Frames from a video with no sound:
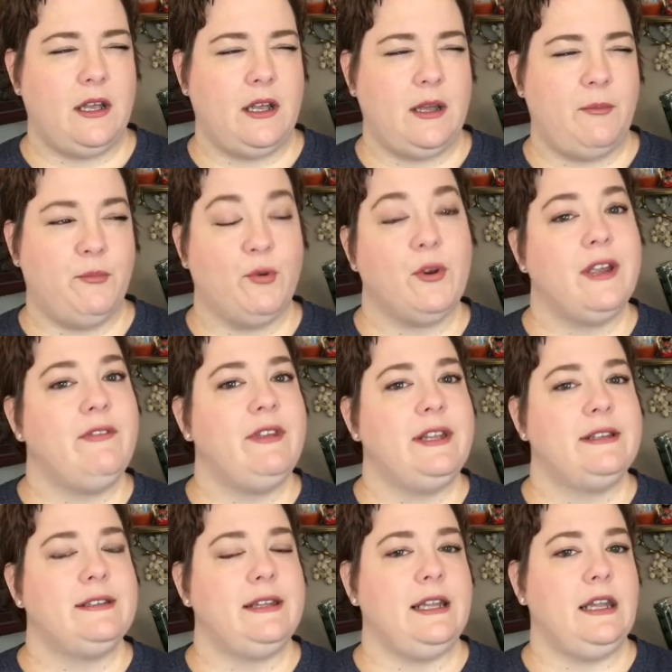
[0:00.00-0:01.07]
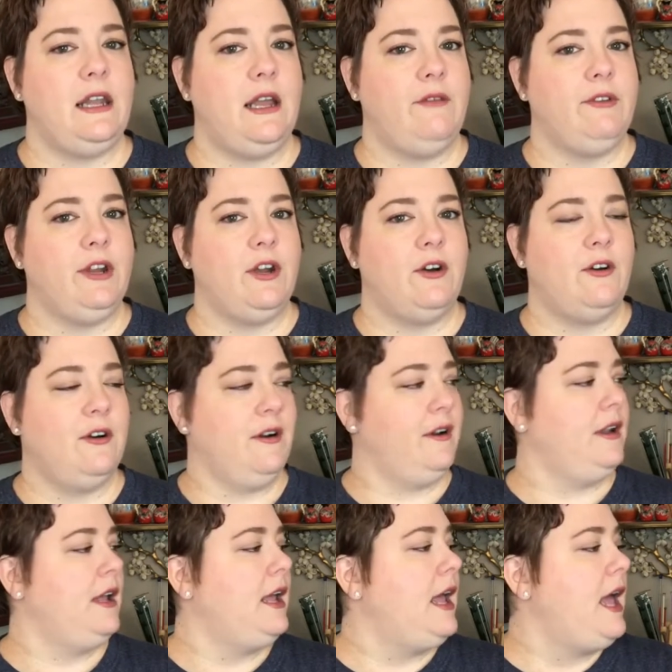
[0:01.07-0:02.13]
previously loved yarn.
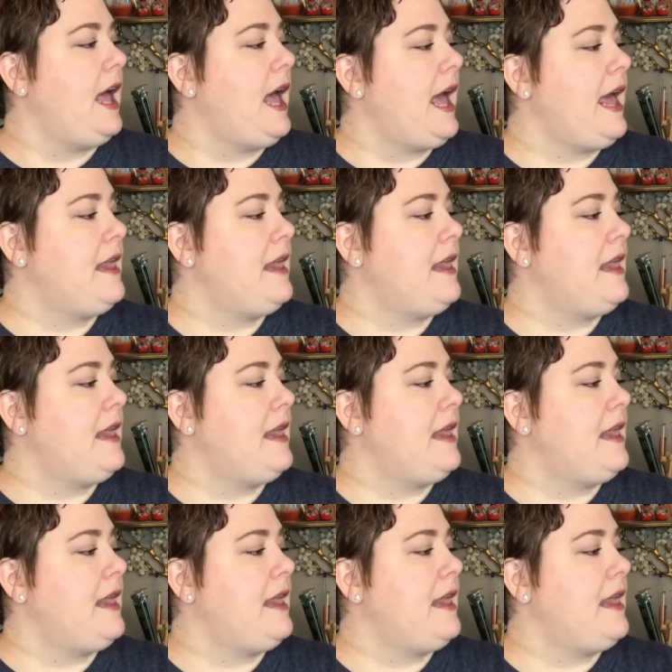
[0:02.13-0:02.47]
And